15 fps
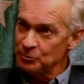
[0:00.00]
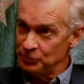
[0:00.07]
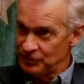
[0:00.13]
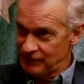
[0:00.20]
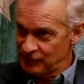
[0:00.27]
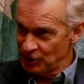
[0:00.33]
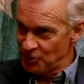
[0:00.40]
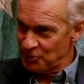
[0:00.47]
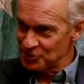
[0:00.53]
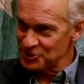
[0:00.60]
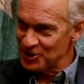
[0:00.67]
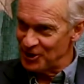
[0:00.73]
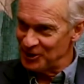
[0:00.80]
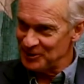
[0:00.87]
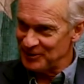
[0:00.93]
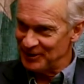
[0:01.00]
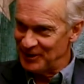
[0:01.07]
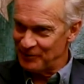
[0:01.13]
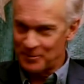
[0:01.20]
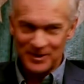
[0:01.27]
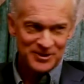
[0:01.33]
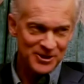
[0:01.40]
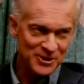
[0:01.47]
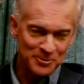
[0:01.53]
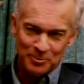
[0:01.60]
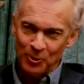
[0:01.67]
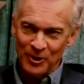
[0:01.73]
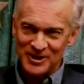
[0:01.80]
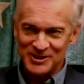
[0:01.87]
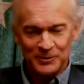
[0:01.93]
The, the, locals call it. You know, everybody says
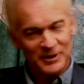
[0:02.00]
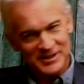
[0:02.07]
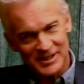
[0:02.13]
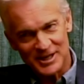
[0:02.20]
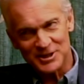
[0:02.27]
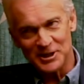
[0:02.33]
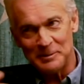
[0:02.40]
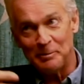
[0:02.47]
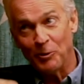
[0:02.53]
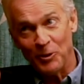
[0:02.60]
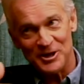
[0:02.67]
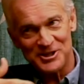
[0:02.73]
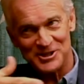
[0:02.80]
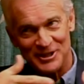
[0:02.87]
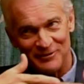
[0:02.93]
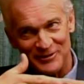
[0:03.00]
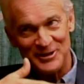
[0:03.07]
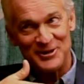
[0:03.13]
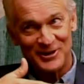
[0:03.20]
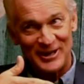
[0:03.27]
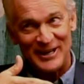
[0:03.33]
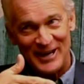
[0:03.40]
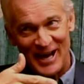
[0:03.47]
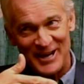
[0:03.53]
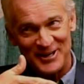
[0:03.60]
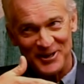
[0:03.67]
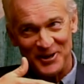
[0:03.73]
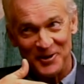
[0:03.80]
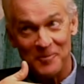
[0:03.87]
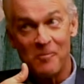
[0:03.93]
Boise. Well, it's actually Boise. If you're in
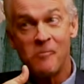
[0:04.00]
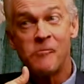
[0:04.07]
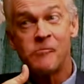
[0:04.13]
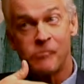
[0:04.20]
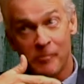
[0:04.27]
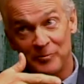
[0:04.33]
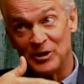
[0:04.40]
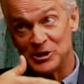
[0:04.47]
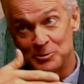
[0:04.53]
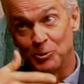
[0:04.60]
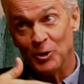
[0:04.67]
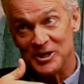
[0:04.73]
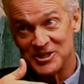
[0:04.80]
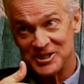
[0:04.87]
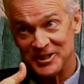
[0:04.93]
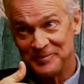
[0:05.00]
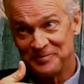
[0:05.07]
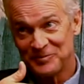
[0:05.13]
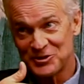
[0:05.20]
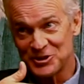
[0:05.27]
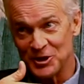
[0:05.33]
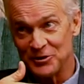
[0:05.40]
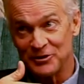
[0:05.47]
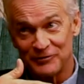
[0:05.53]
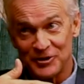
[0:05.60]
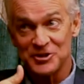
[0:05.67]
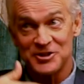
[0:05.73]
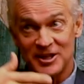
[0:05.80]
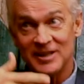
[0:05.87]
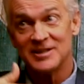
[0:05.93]
Idaho, okay, it's Boise. Boise. So the
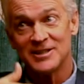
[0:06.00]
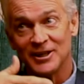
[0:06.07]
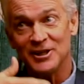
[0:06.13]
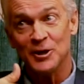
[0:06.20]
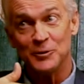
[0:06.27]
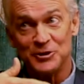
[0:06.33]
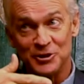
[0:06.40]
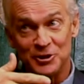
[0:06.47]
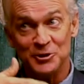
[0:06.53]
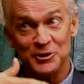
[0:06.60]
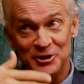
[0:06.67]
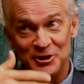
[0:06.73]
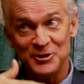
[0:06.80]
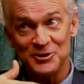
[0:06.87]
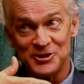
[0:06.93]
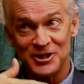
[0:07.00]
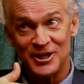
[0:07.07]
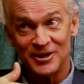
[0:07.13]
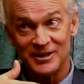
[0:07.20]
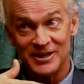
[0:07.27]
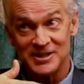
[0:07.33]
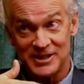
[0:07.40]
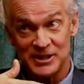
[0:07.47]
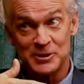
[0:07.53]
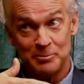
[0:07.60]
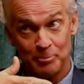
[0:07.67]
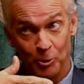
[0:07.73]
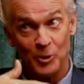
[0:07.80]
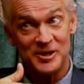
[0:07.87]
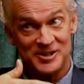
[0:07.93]
first thing I tell you when you're doing news here is it's
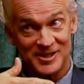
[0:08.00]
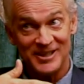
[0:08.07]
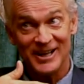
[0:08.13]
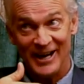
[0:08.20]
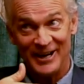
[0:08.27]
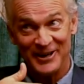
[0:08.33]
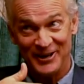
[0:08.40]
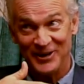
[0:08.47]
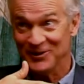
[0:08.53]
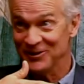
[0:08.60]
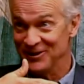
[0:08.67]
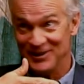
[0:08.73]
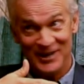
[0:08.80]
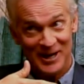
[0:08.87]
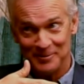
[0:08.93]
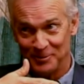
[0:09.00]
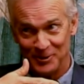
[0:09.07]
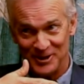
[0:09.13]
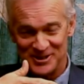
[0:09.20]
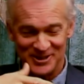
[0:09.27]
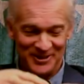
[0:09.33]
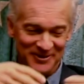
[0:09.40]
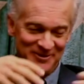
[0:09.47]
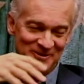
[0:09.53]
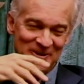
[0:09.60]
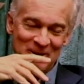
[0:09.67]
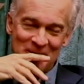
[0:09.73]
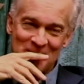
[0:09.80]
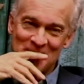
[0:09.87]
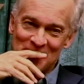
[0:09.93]
Boise, Idaho. Pronounce it right. Not Boise. Right.
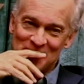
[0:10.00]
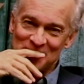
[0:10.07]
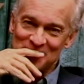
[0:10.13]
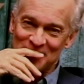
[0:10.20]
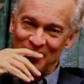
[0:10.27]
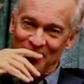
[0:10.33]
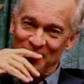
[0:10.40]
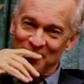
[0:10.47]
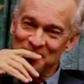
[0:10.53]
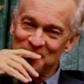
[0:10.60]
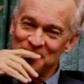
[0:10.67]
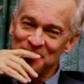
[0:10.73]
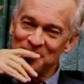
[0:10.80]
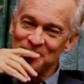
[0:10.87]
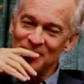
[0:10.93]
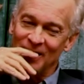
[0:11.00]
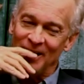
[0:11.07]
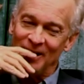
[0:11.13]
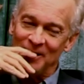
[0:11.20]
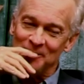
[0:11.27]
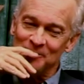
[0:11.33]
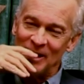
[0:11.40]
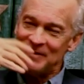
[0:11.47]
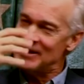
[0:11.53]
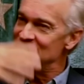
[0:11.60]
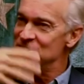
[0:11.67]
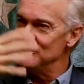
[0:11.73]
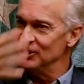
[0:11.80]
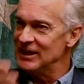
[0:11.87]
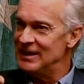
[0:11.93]
So, um, and then
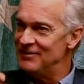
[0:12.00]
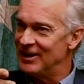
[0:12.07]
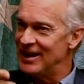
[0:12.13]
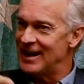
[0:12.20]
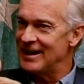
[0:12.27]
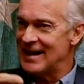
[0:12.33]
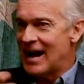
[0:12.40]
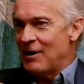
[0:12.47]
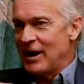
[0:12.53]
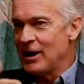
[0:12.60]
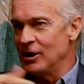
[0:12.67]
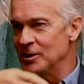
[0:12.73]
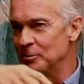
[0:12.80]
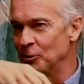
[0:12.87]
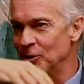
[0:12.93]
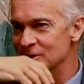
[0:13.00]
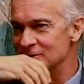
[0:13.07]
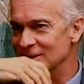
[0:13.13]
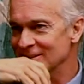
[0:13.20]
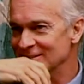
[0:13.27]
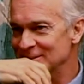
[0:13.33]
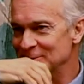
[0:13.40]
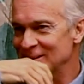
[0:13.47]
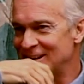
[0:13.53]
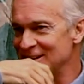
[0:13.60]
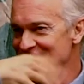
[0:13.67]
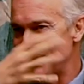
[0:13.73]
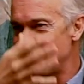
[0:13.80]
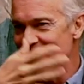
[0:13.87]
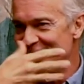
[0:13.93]
you leave again, and now I call it Boise because
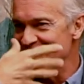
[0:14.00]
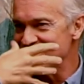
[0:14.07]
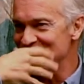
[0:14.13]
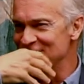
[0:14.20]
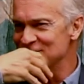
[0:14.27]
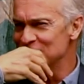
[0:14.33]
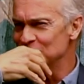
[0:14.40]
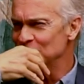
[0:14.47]
everybody else goes,